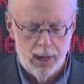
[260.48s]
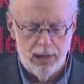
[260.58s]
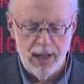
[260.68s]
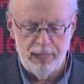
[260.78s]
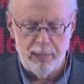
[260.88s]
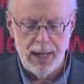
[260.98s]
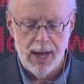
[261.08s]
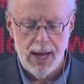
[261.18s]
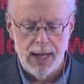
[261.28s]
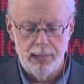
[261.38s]
The
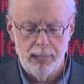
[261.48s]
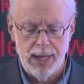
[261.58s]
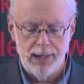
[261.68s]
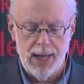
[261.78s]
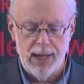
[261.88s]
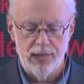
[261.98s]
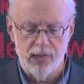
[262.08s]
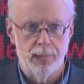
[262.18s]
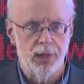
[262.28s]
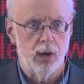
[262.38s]
FBI maintains
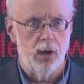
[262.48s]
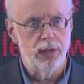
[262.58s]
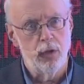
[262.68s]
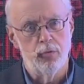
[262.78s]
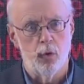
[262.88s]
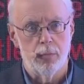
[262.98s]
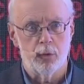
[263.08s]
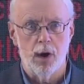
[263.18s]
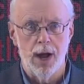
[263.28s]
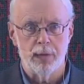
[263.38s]
something called the Uniform
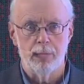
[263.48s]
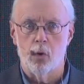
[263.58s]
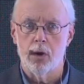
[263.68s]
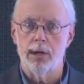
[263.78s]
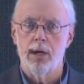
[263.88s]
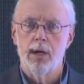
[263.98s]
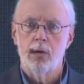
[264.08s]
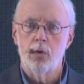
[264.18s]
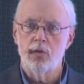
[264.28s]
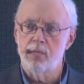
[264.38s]
Crime Report,
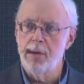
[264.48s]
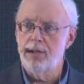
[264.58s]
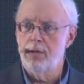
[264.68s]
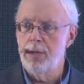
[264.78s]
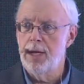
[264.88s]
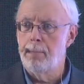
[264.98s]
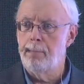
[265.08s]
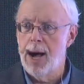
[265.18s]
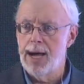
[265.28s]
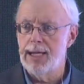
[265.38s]
which is meant to be a
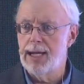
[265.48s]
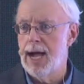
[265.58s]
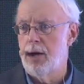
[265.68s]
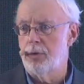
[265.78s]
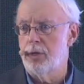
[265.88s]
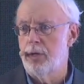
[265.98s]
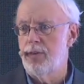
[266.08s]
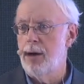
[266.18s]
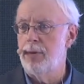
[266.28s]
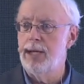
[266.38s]
body count of
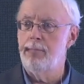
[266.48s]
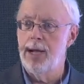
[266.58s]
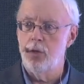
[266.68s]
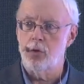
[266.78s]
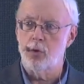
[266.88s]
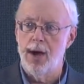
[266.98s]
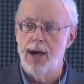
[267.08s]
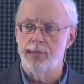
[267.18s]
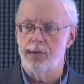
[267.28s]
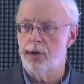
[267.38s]
how many major
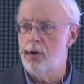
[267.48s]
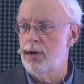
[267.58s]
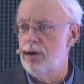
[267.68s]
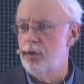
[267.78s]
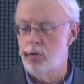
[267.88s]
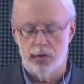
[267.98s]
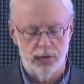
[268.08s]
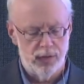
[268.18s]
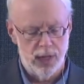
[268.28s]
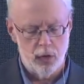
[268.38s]
crimes occur in every
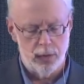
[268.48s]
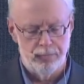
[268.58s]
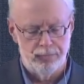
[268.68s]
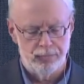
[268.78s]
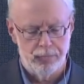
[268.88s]
jurisdiction.